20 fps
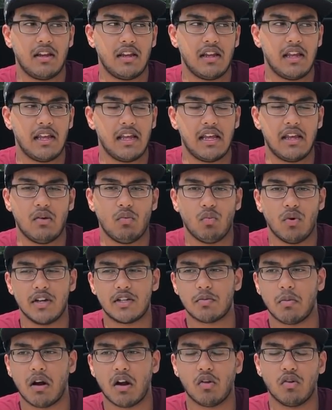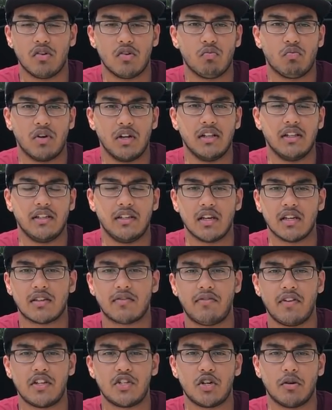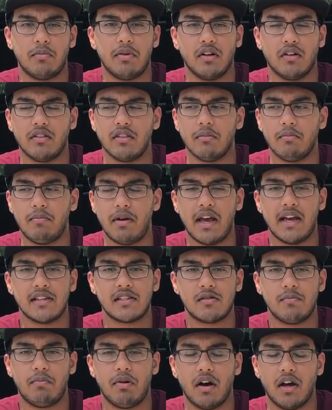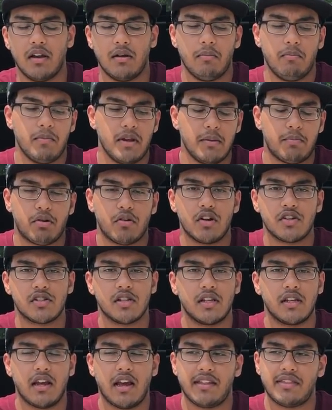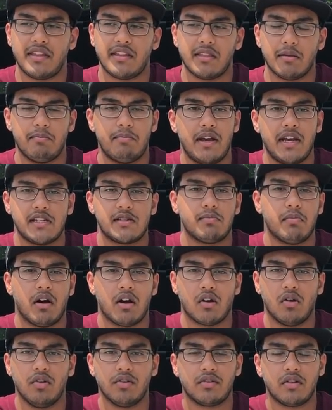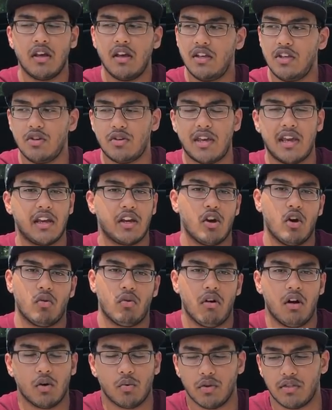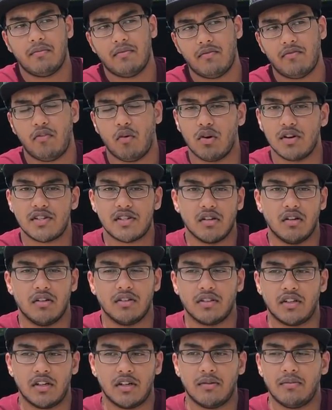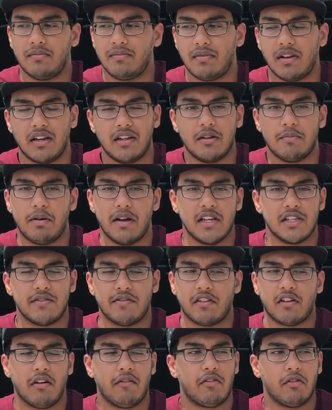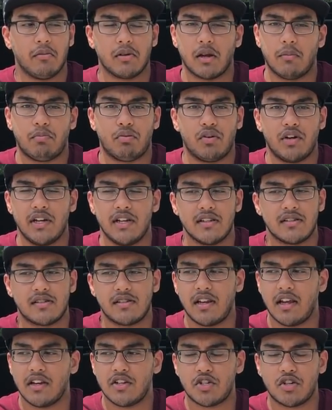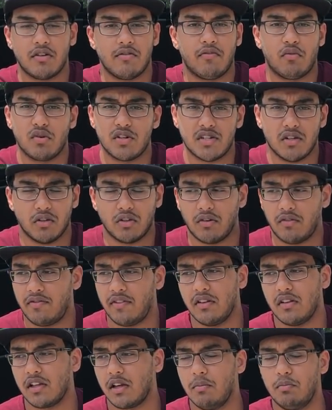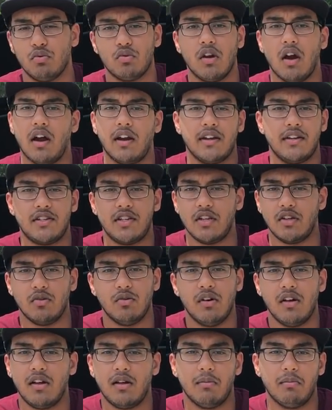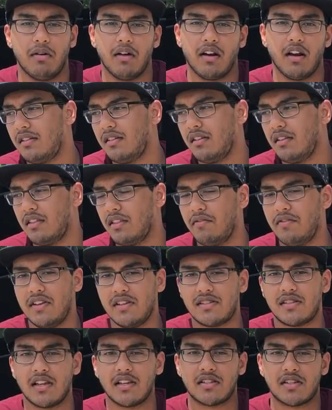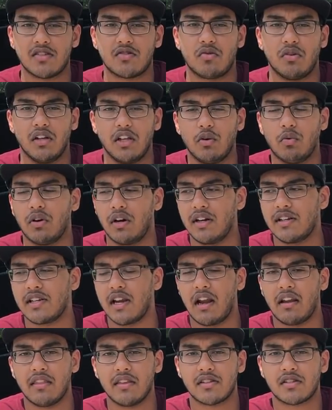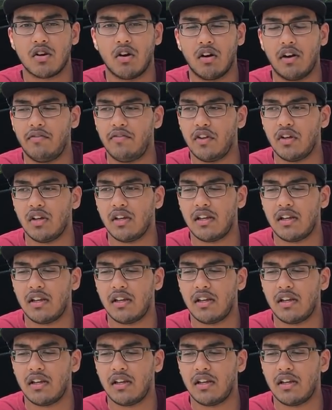which model really does fit your bill the best. But me personally, I think the base models, you can't go wrong with them. 4-cylinder, it depends. If you come from like a Prius, yeah, sure, 4-cylinder will feel like a Bugatti to you. But the V6 is really where it's at in this car. If you can